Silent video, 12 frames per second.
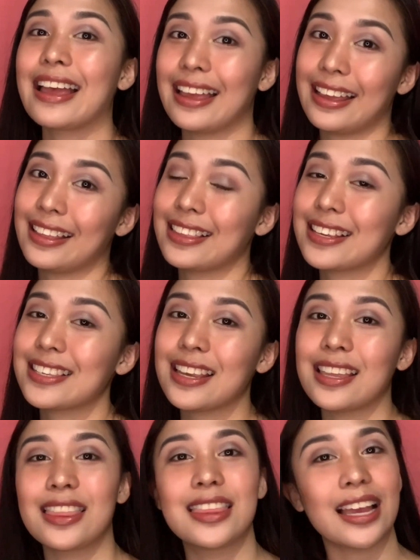And that's
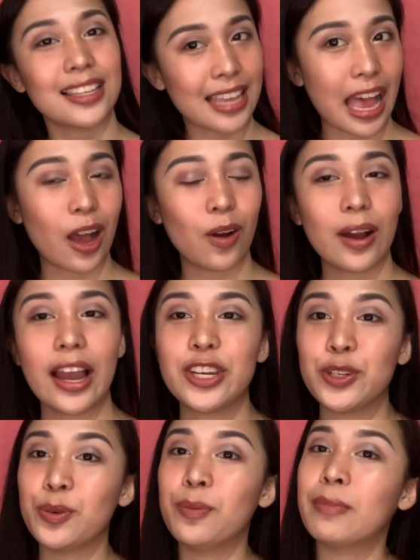it. That's how I
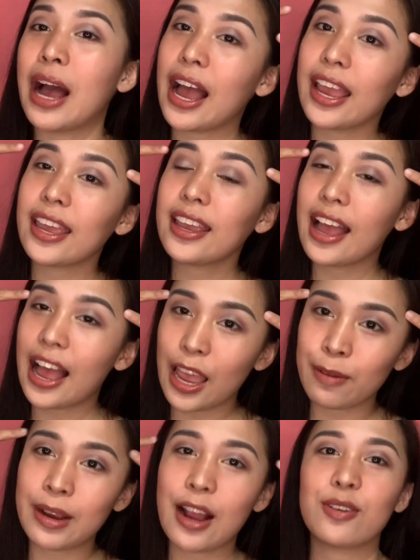do my
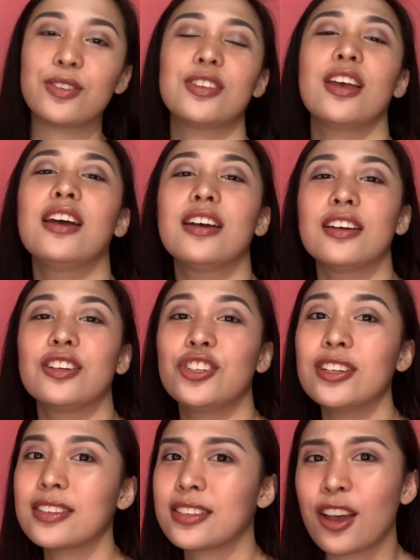eyebrows.
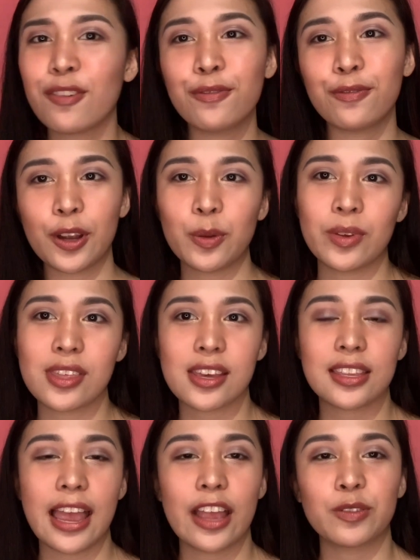Just have fun with
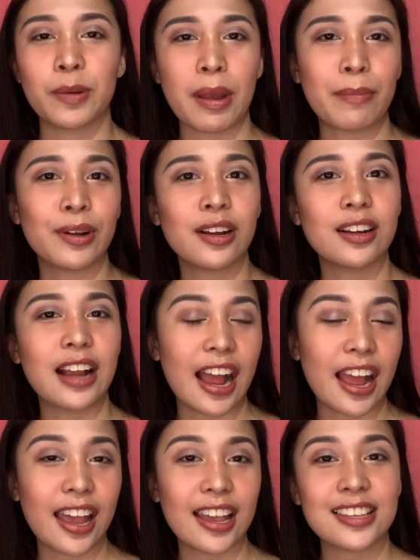it, and remember
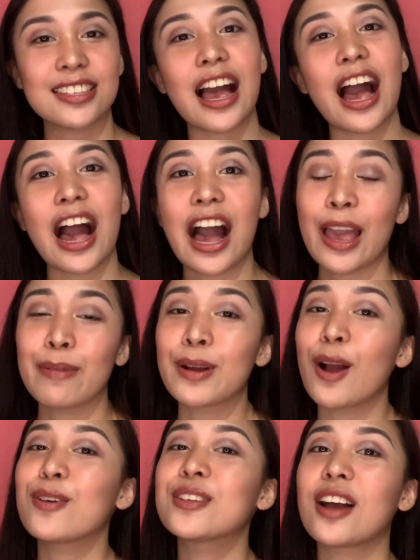guys,
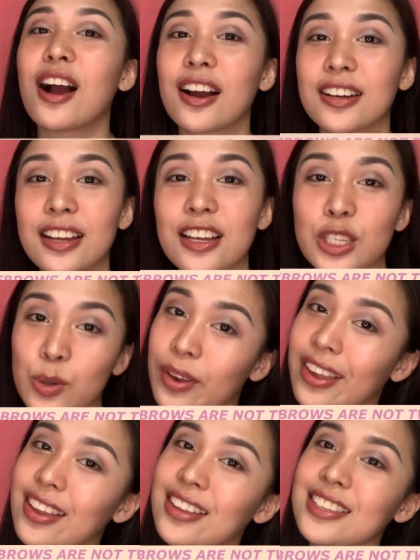eyebrows are not
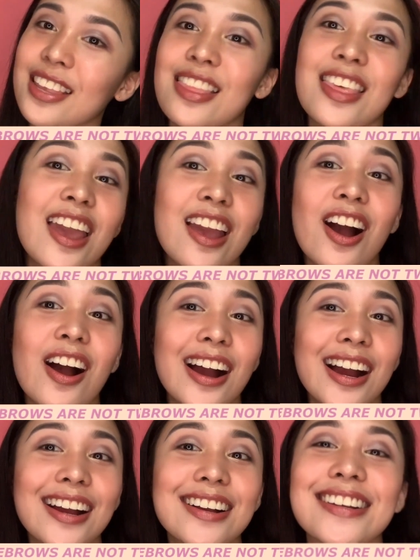twins, they are